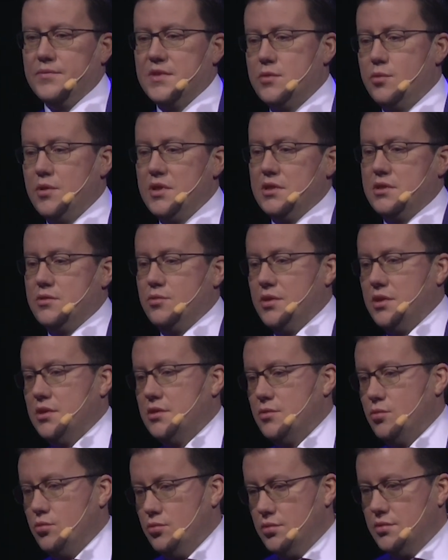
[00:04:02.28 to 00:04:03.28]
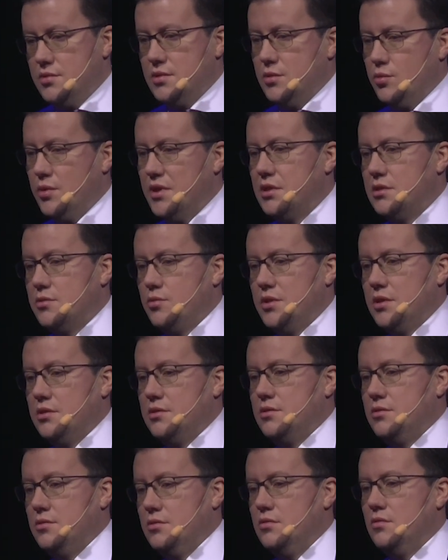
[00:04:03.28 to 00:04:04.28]

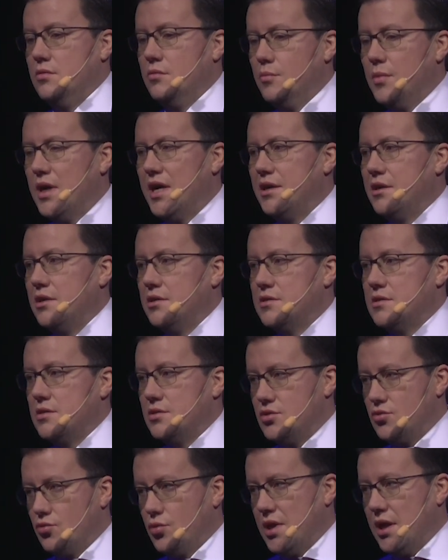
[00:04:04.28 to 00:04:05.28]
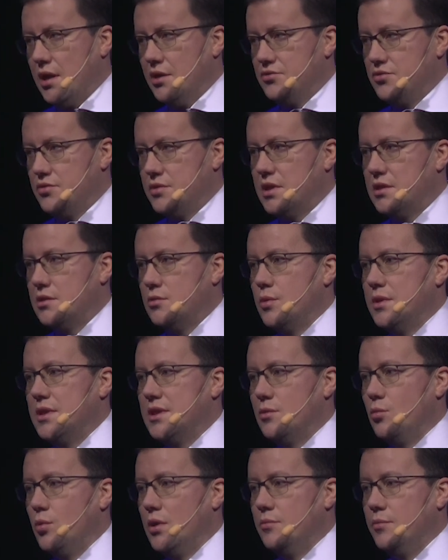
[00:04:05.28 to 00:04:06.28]
2022 minus
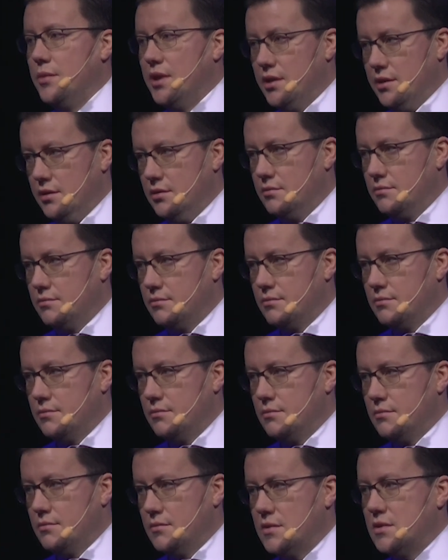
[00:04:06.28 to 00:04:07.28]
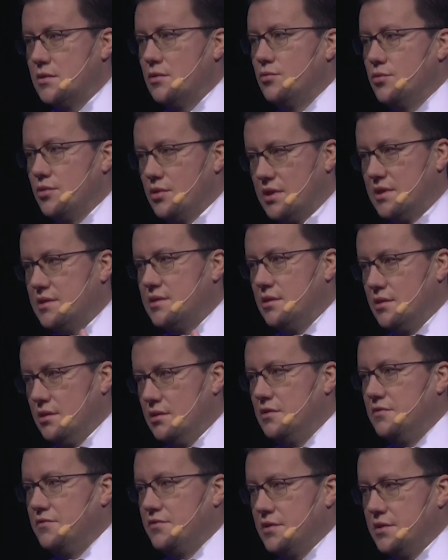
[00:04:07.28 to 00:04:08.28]
321 million. So you can see the
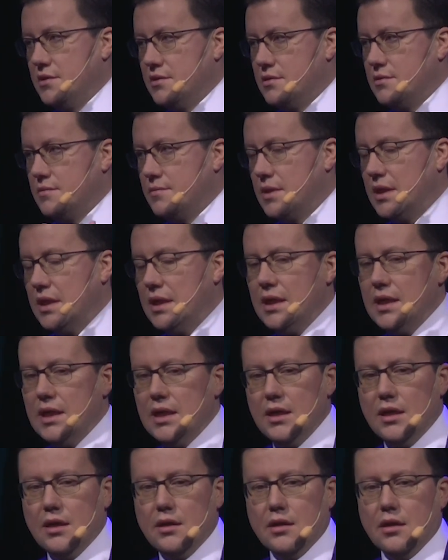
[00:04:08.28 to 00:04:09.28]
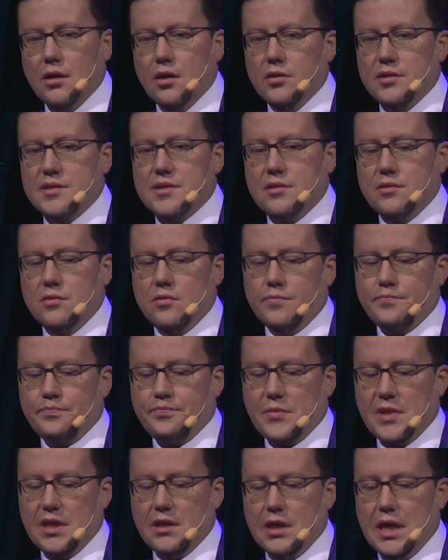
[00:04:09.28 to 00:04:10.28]
difference. Also,
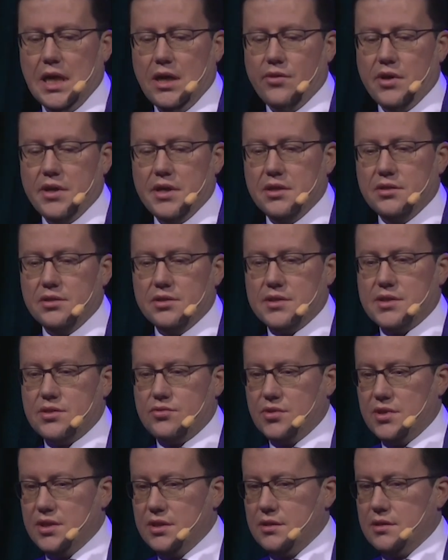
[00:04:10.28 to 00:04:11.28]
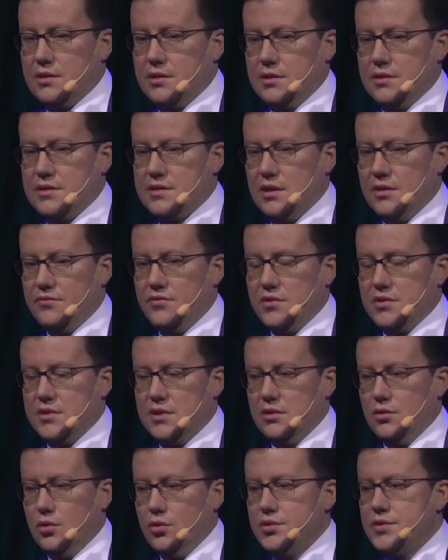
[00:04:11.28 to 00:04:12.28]
our industry suffered a
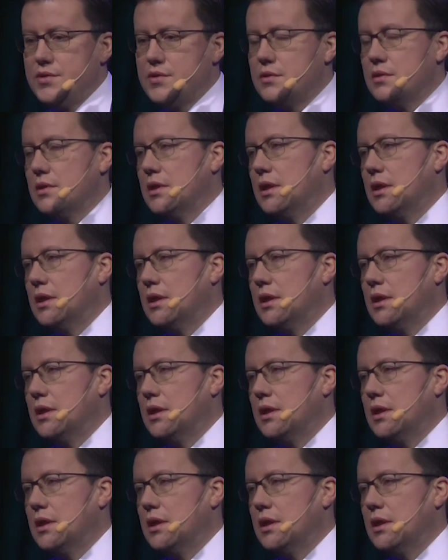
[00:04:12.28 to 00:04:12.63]
lot